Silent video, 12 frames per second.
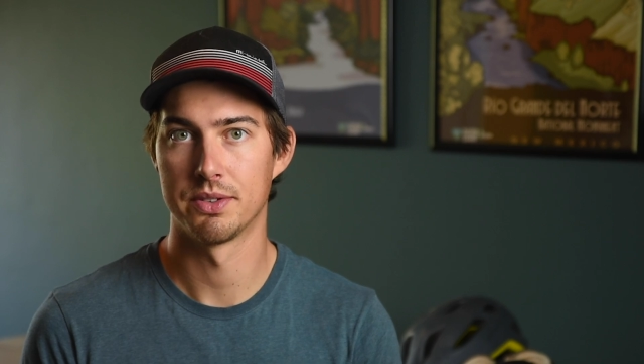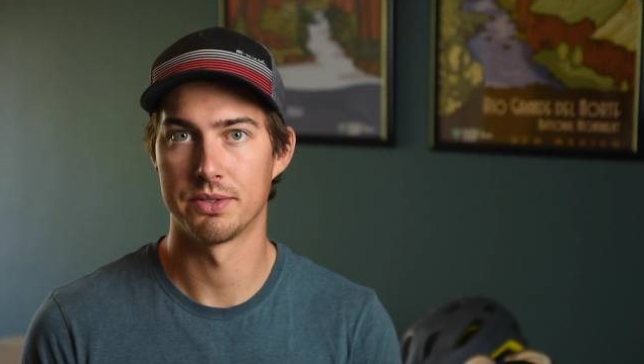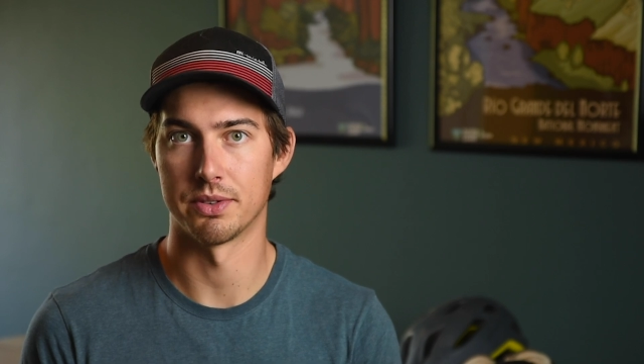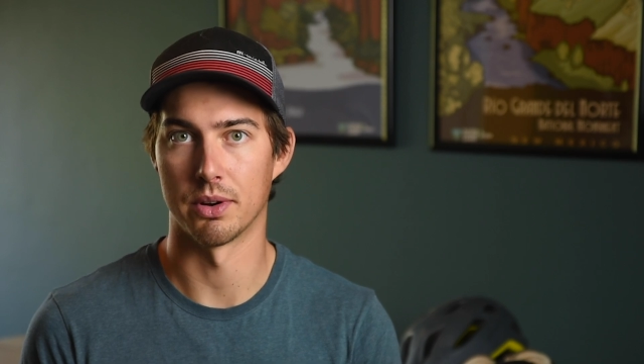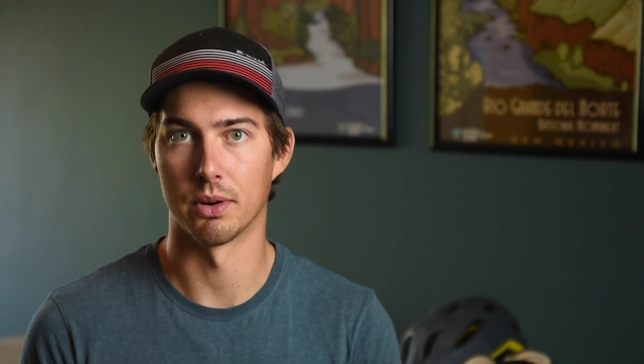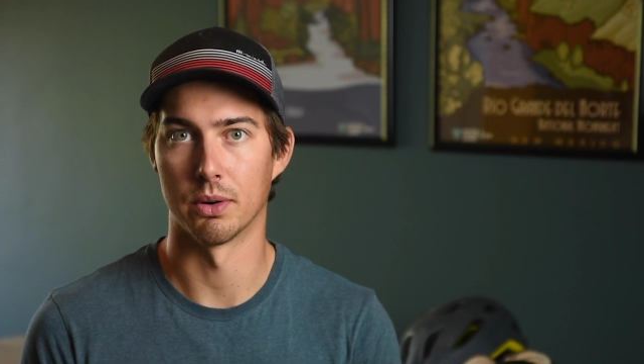
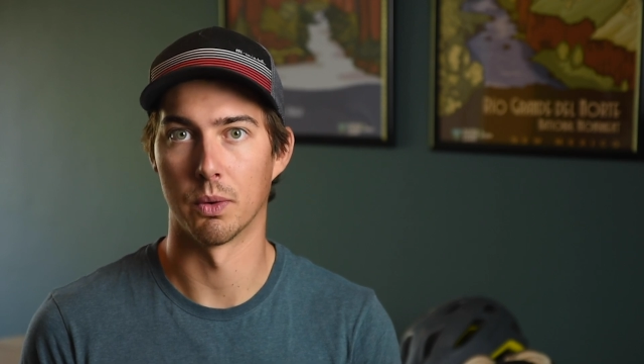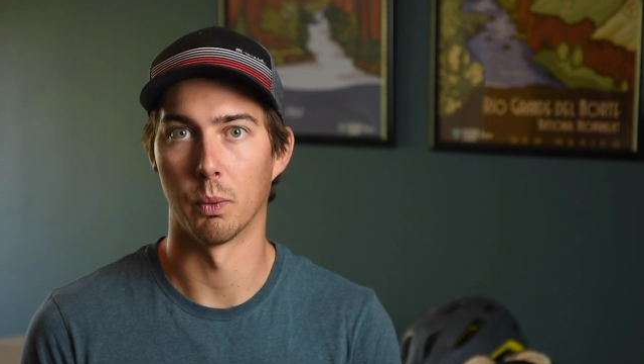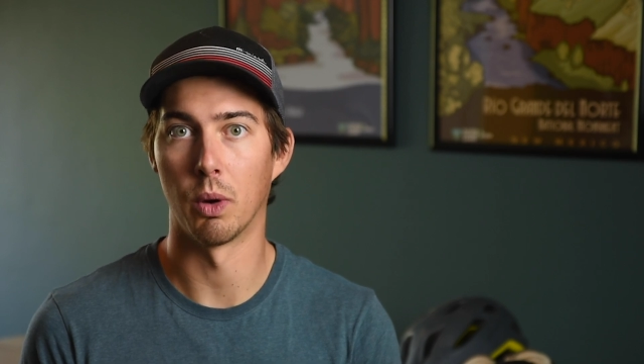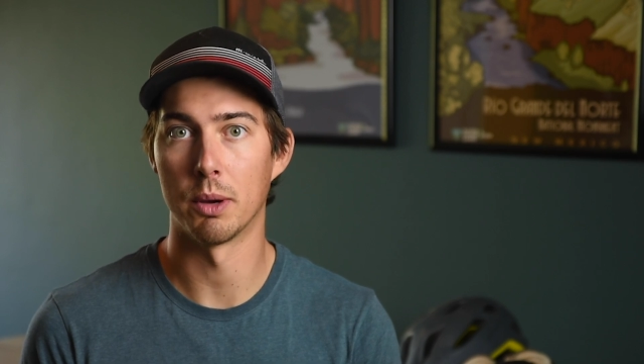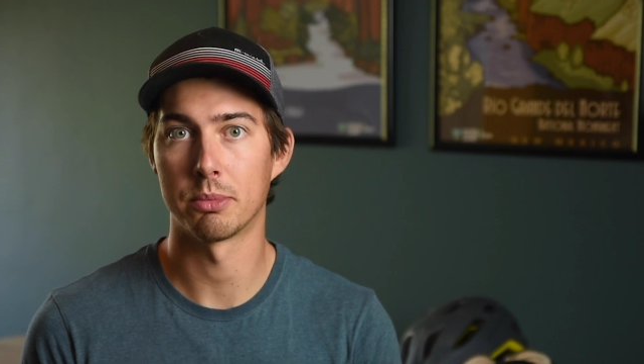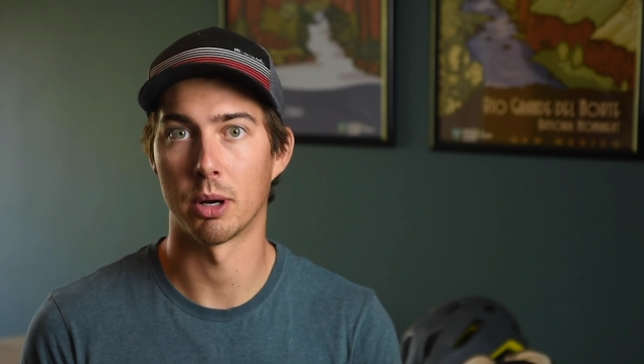So,
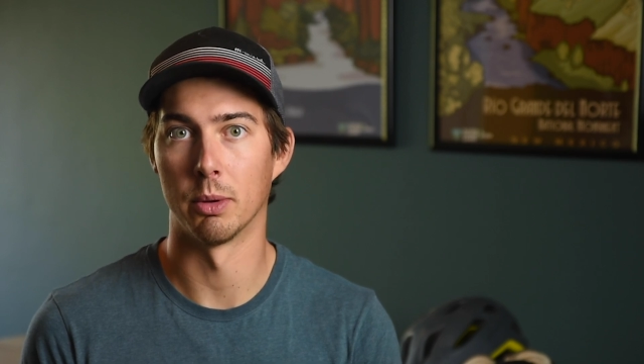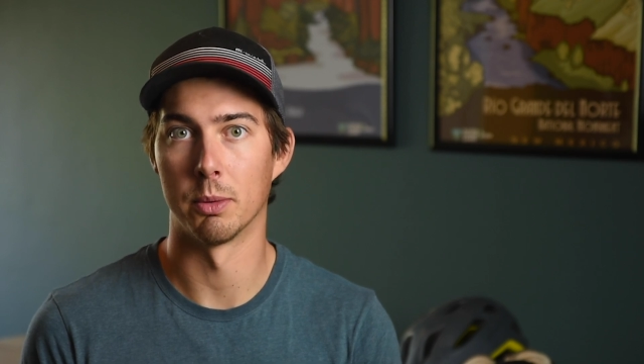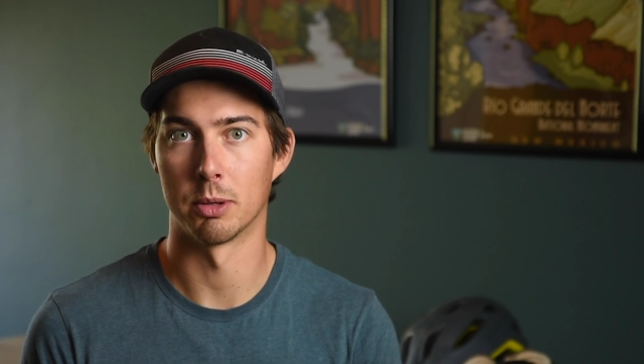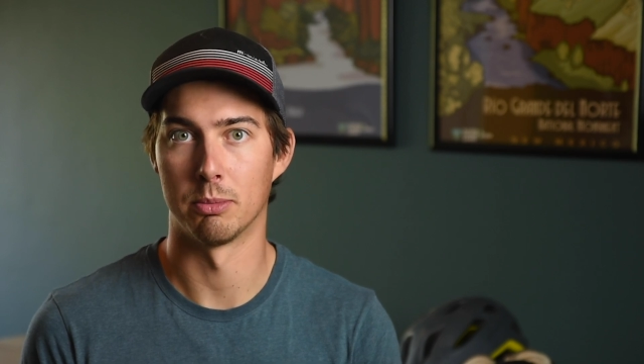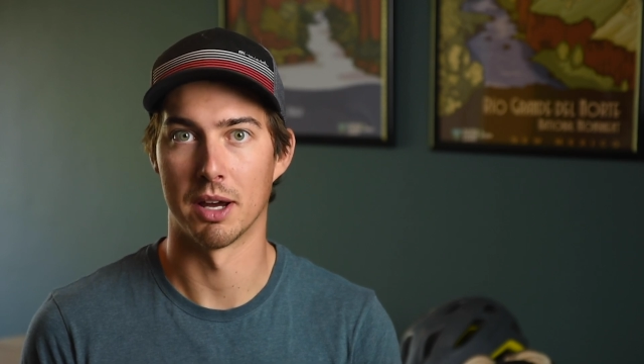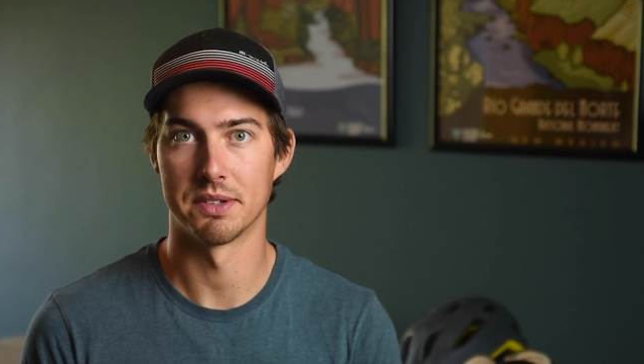one
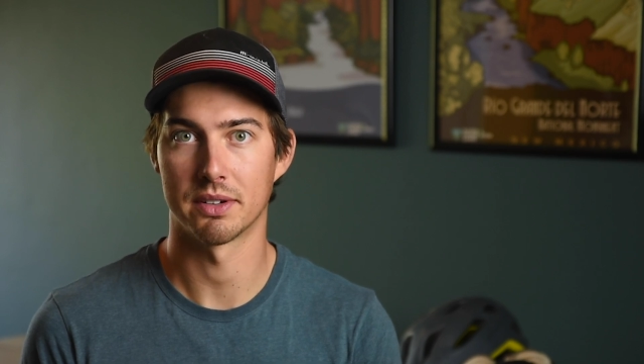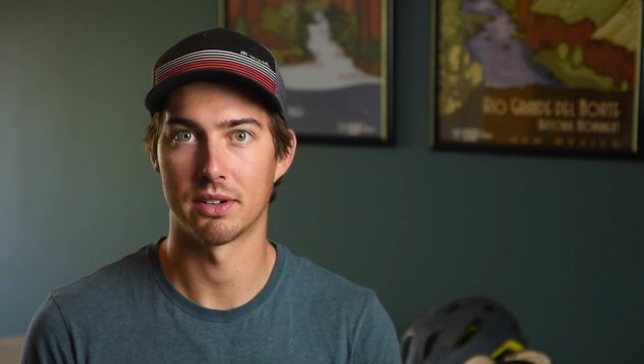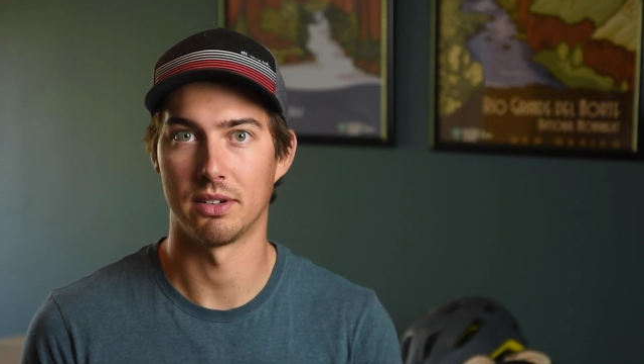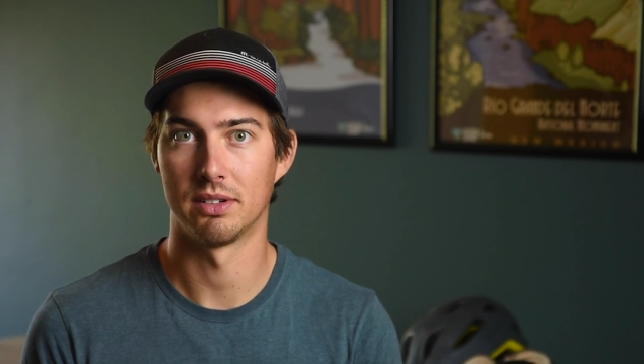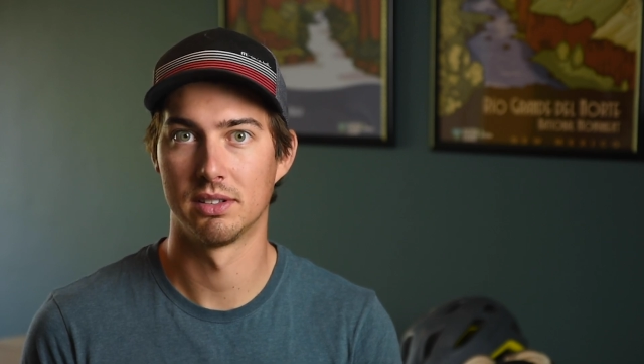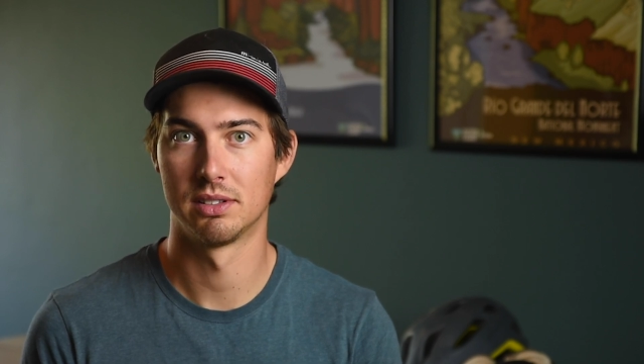permit per
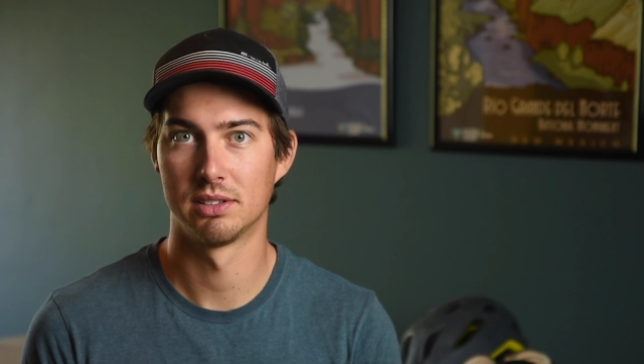bicycle.